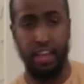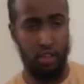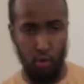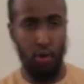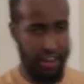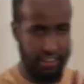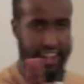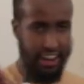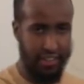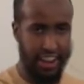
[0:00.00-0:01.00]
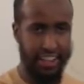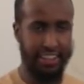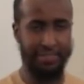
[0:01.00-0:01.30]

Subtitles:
You all understand it, right?